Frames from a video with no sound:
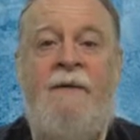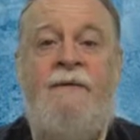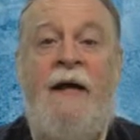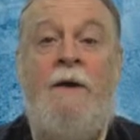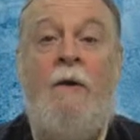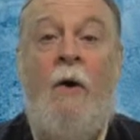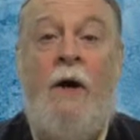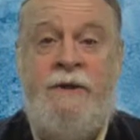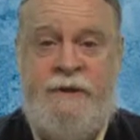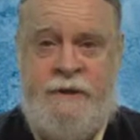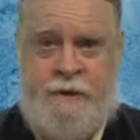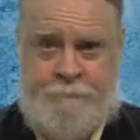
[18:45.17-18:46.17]
They
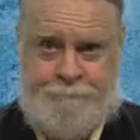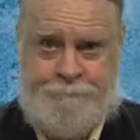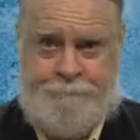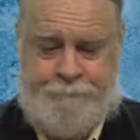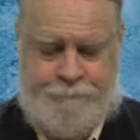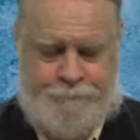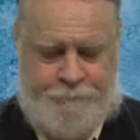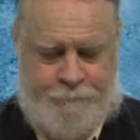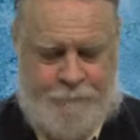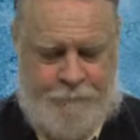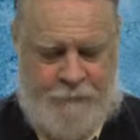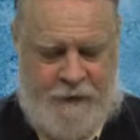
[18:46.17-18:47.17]
lost.
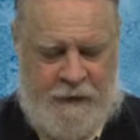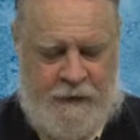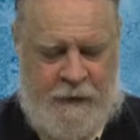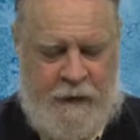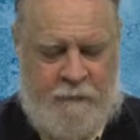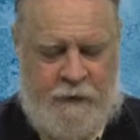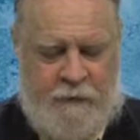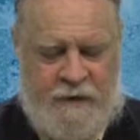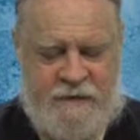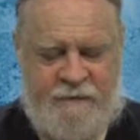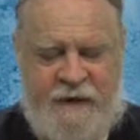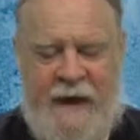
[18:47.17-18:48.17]

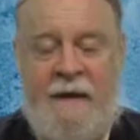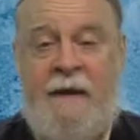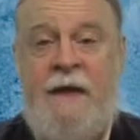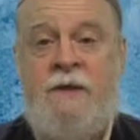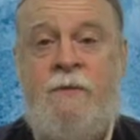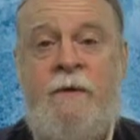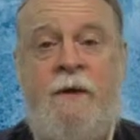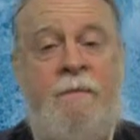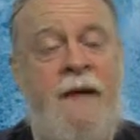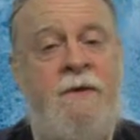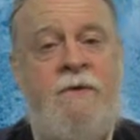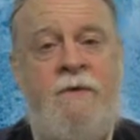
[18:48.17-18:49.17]
Progressive candidates won the
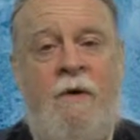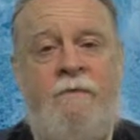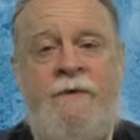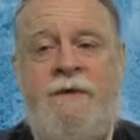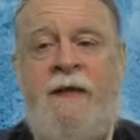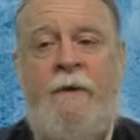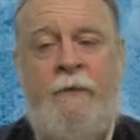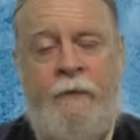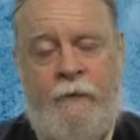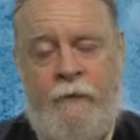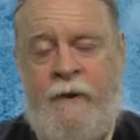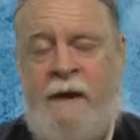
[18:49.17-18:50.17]
mayor's office and
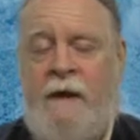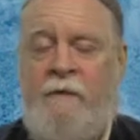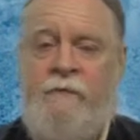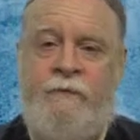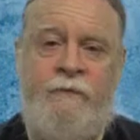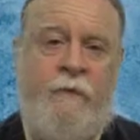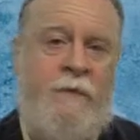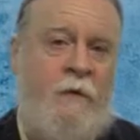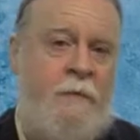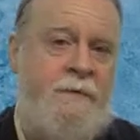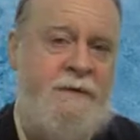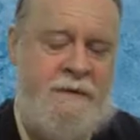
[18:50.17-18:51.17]
three of the four
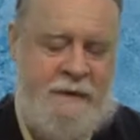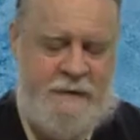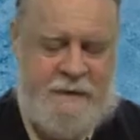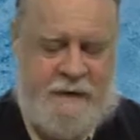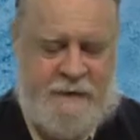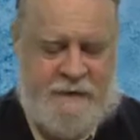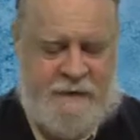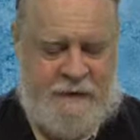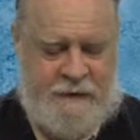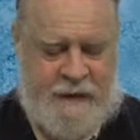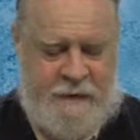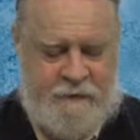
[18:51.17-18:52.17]
open seats on the
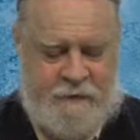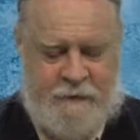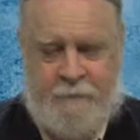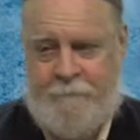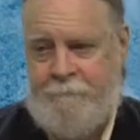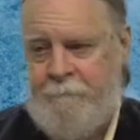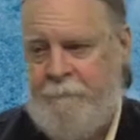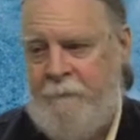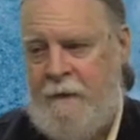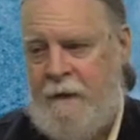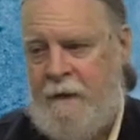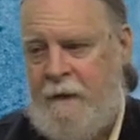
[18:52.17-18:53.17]
city council.
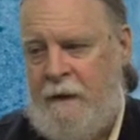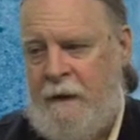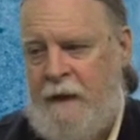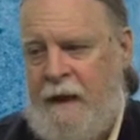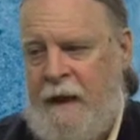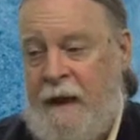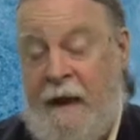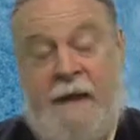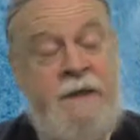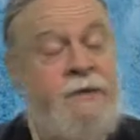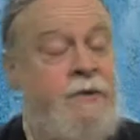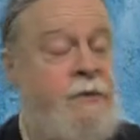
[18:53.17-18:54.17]
It
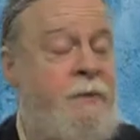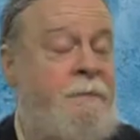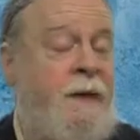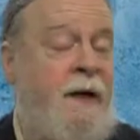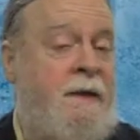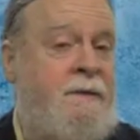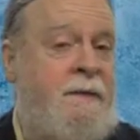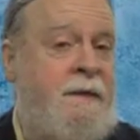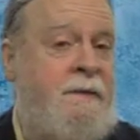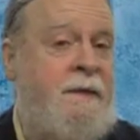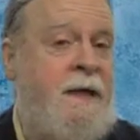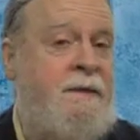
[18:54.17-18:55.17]
is true in
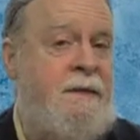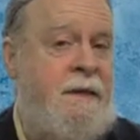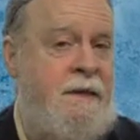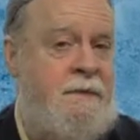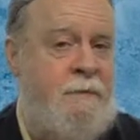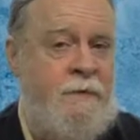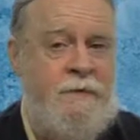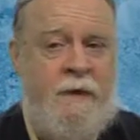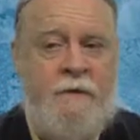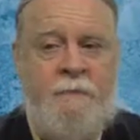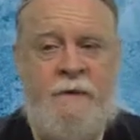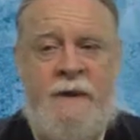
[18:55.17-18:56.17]
politics, as it is most
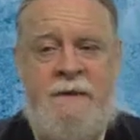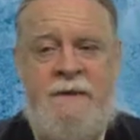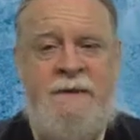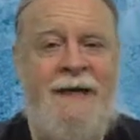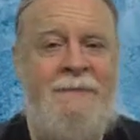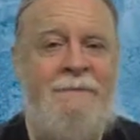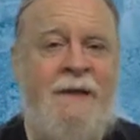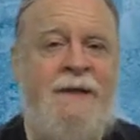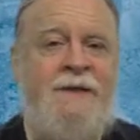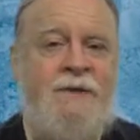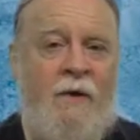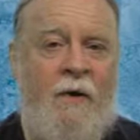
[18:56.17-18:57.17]
other places, that
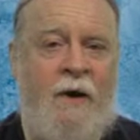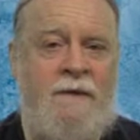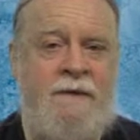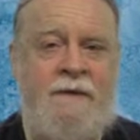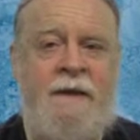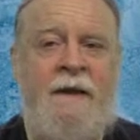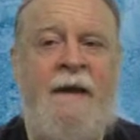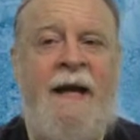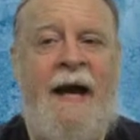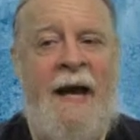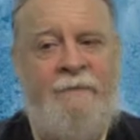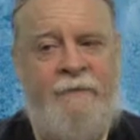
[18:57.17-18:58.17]
money talks.
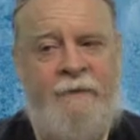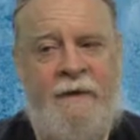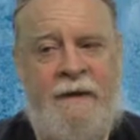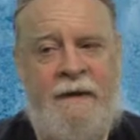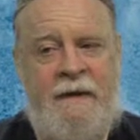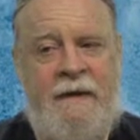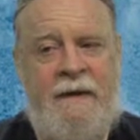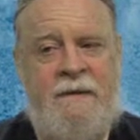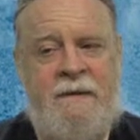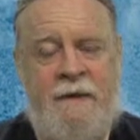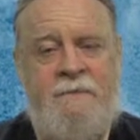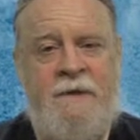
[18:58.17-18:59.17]
Happily, uh,
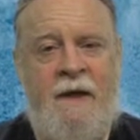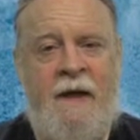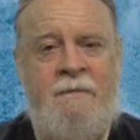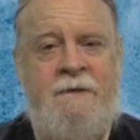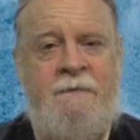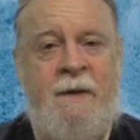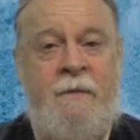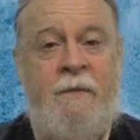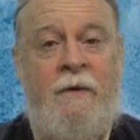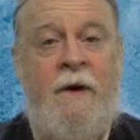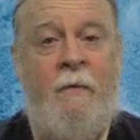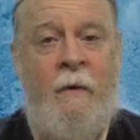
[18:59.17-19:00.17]
sometimes
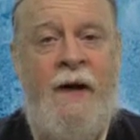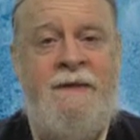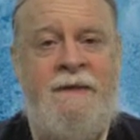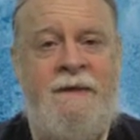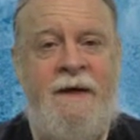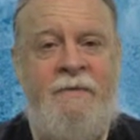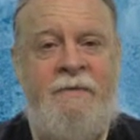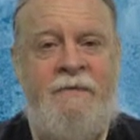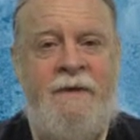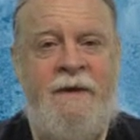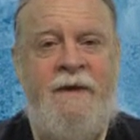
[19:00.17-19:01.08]
people are wise enough